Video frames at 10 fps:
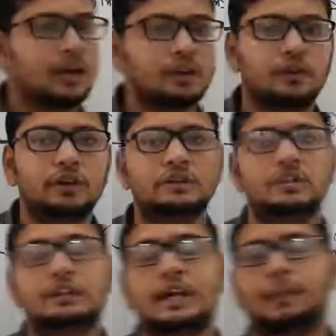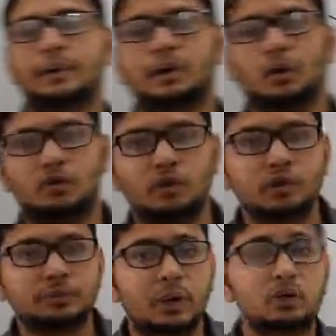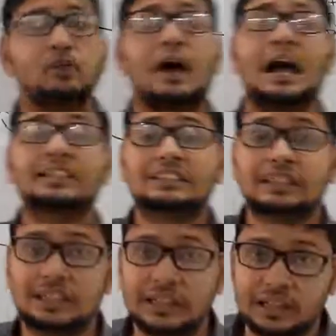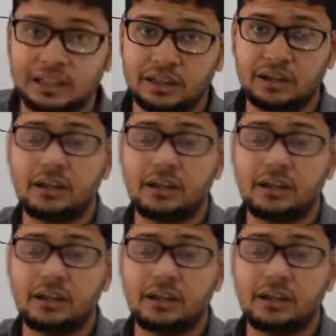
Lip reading: are witnessing capital outflow is because of uncertainty.